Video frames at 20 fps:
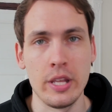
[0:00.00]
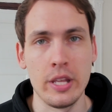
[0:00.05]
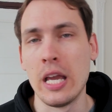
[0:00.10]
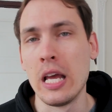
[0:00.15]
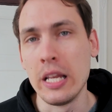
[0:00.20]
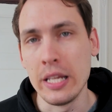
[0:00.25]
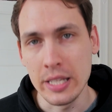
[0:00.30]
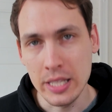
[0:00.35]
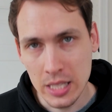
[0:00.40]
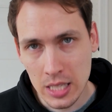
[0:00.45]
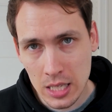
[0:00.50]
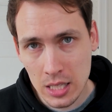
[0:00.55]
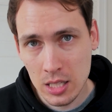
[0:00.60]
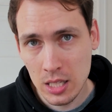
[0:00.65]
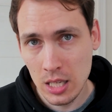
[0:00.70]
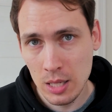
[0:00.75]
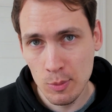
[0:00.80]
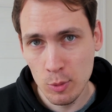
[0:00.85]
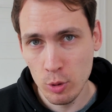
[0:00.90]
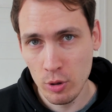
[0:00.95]
LEC
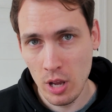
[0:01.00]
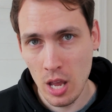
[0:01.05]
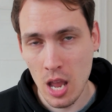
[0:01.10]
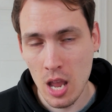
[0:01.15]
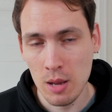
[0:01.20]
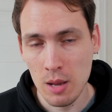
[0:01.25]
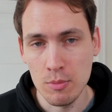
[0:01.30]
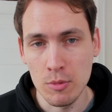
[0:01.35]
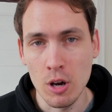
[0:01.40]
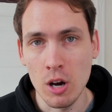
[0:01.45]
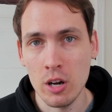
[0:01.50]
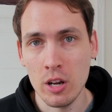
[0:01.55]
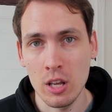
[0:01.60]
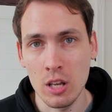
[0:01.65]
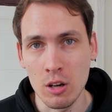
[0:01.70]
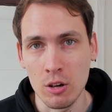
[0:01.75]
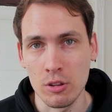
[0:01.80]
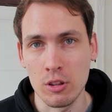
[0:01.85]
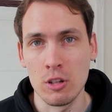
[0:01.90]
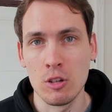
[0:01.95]
team who came knocking
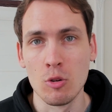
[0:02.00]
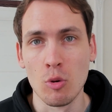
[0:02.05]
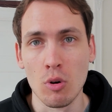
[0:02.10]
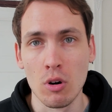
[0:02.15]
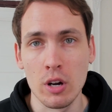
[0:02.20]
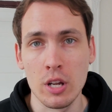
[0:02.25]
on the door,